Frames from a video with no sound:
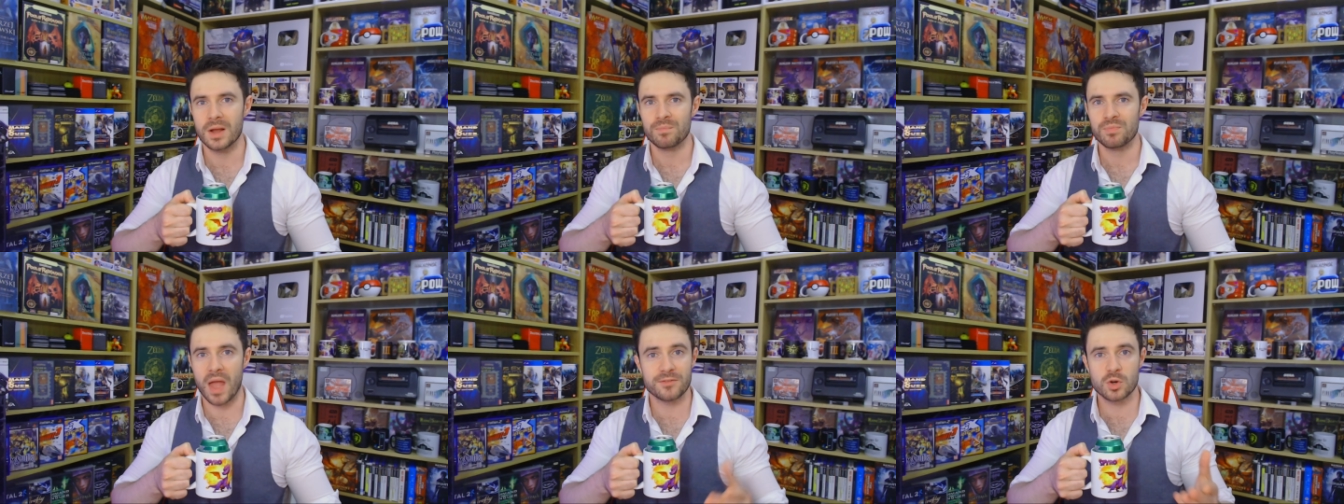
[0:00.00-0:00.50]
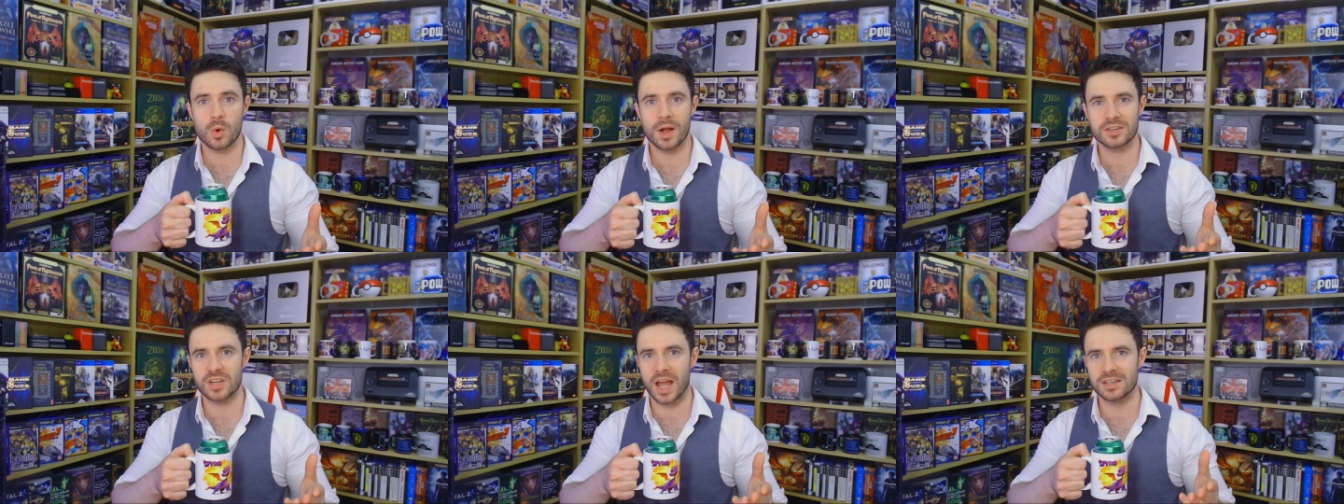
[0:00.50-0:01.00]

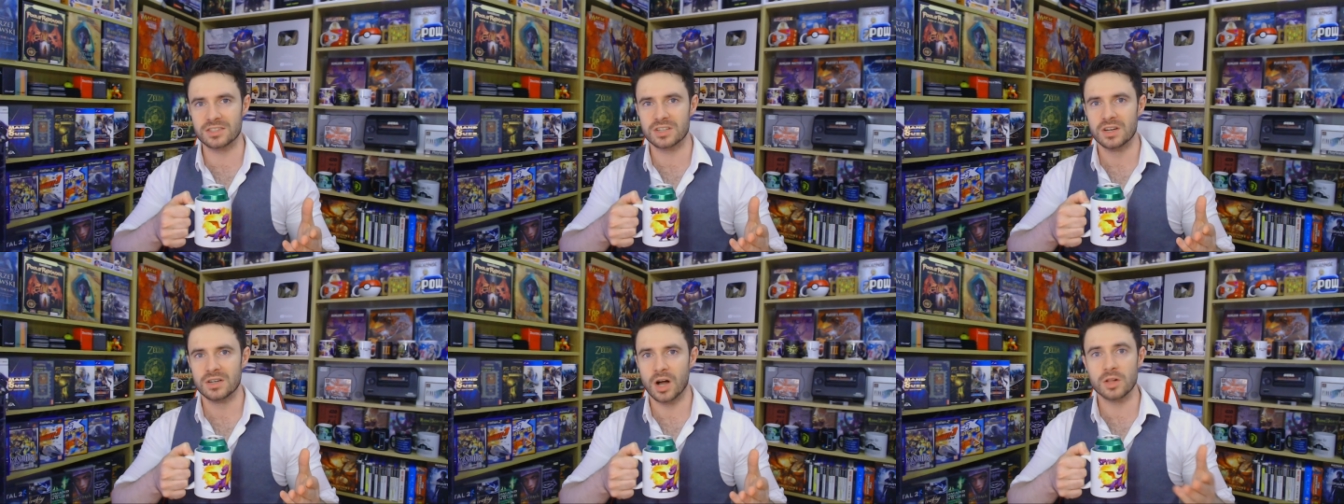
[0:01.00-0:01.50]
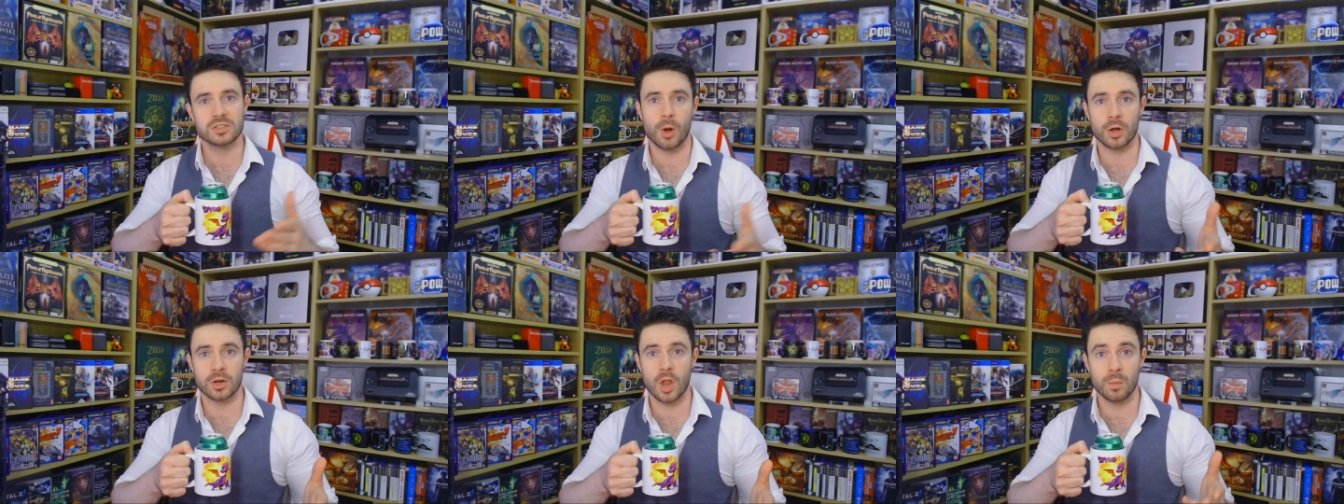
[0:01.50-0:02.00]
Everquest and Ultima
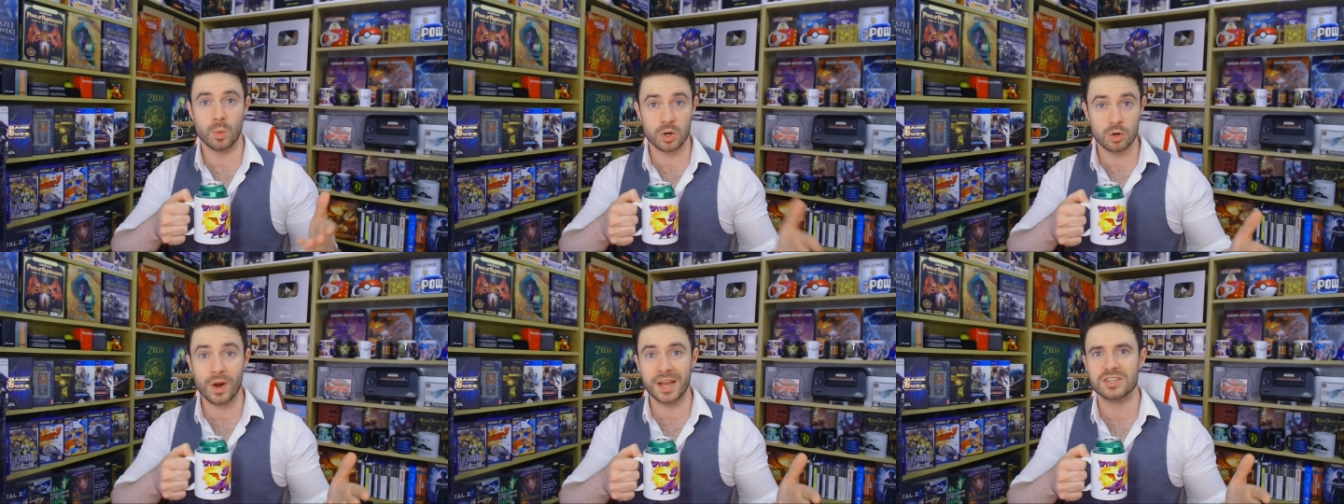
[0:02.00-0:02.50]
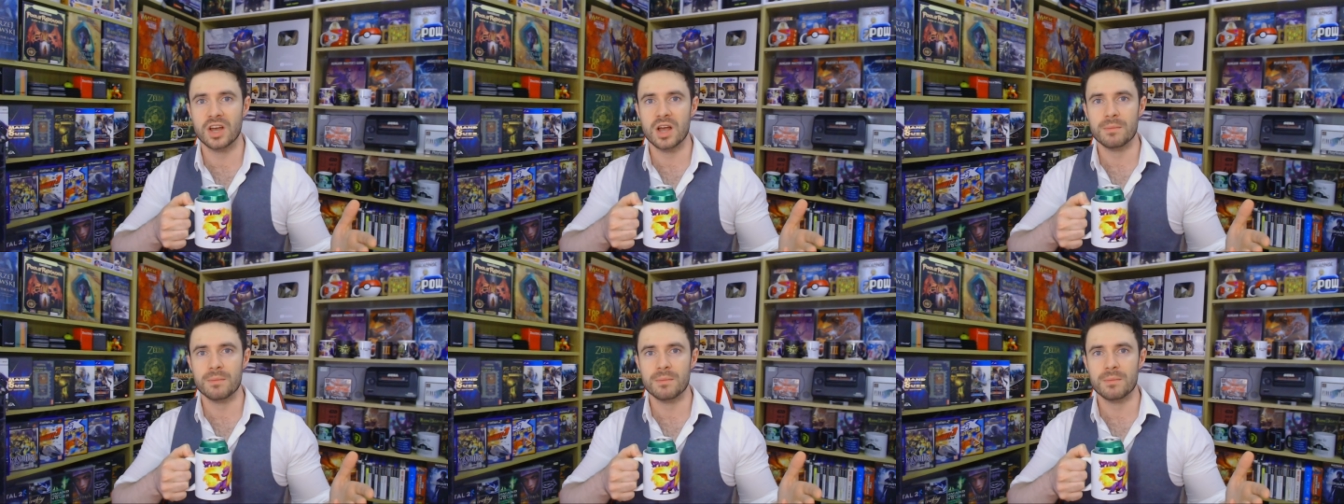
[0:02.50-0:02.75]
Online were great,